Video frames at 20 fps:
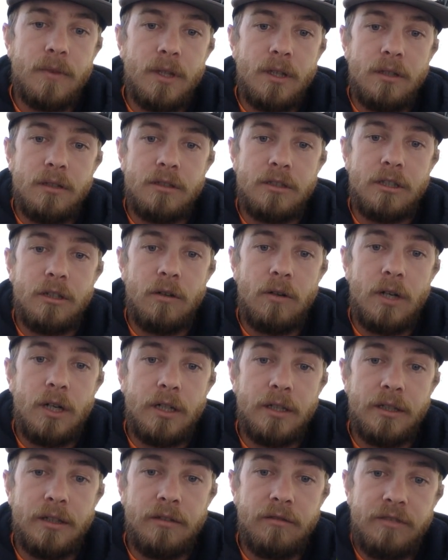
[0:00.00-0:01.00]
Let's go
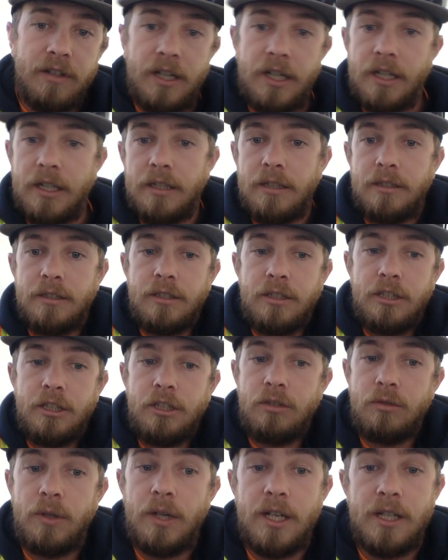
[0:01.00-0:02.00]
on to define
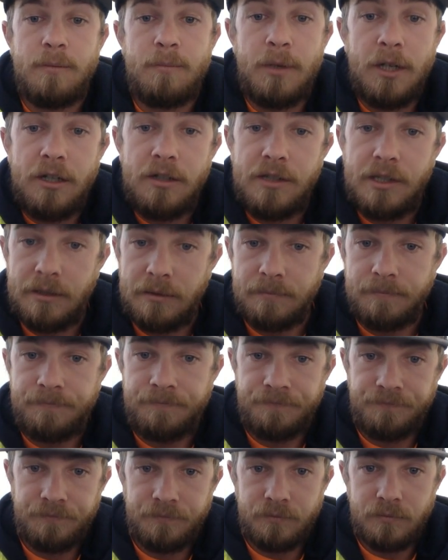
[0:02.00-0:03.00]
U.S. person.
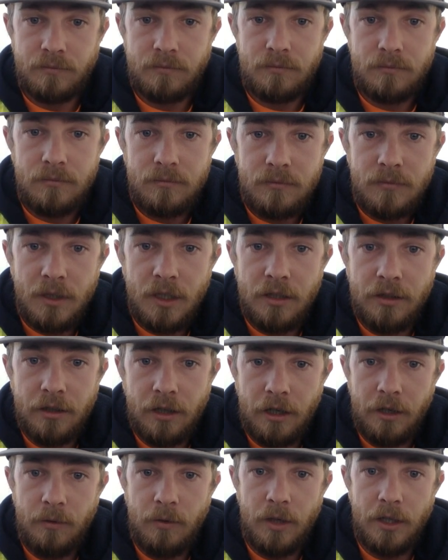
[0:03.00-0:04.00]

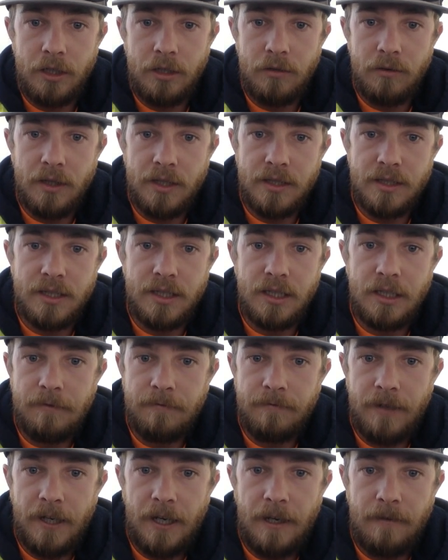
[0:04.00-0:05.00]
31
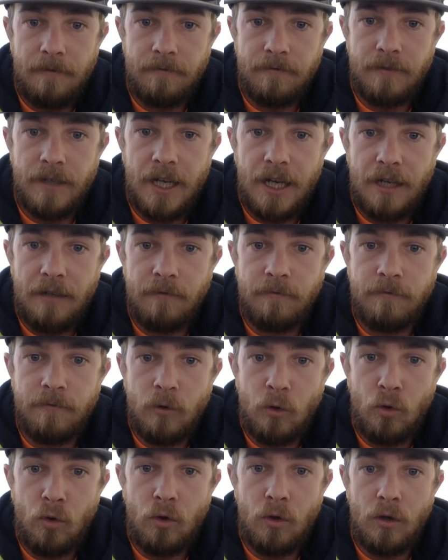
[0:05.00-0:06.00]
U.S.C.
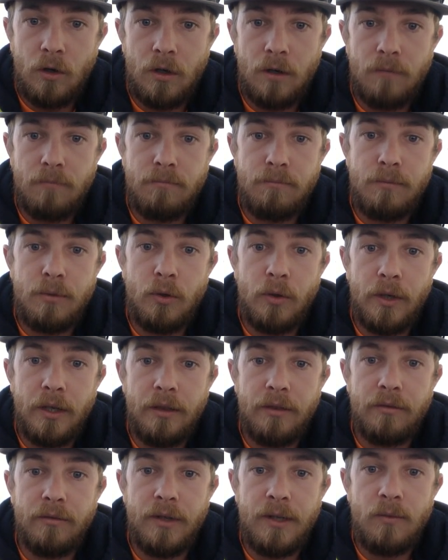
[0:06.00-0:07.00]

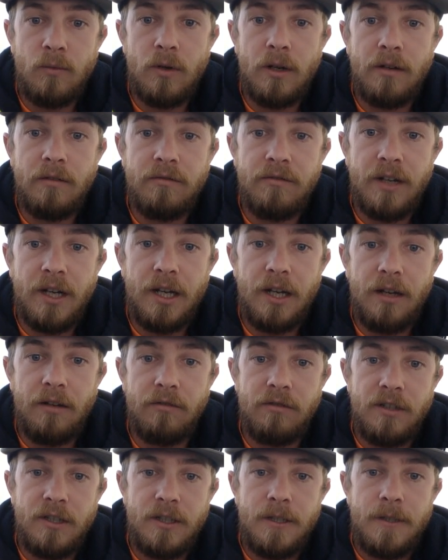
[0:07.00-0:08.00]

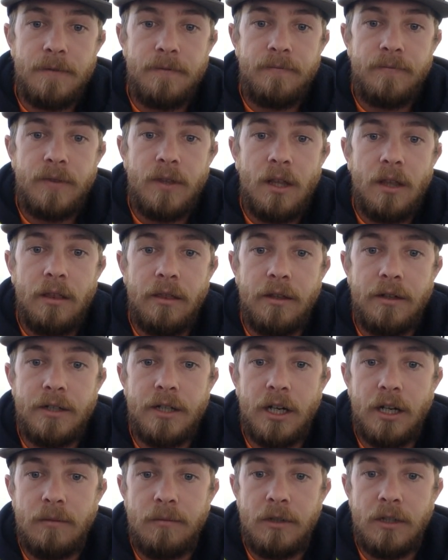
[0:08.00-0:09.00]
594.315. The
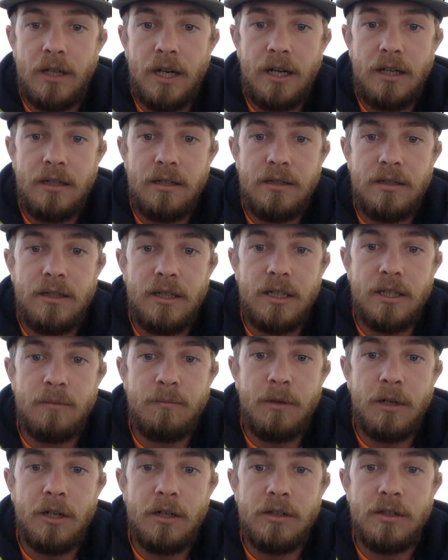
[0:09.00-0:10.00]
term United States
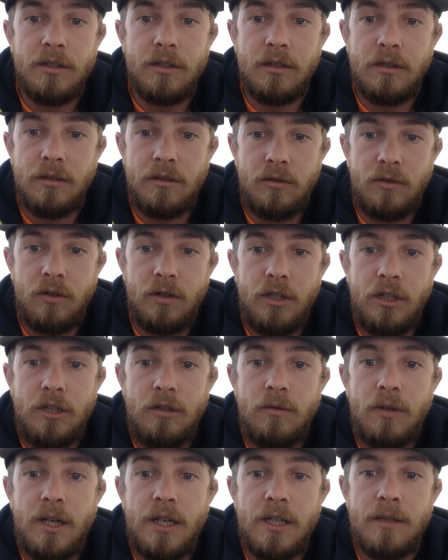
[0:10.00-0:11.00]
person or
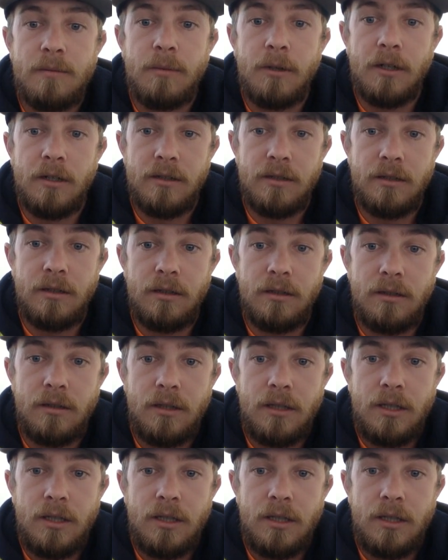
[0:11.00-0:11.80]
U.S. person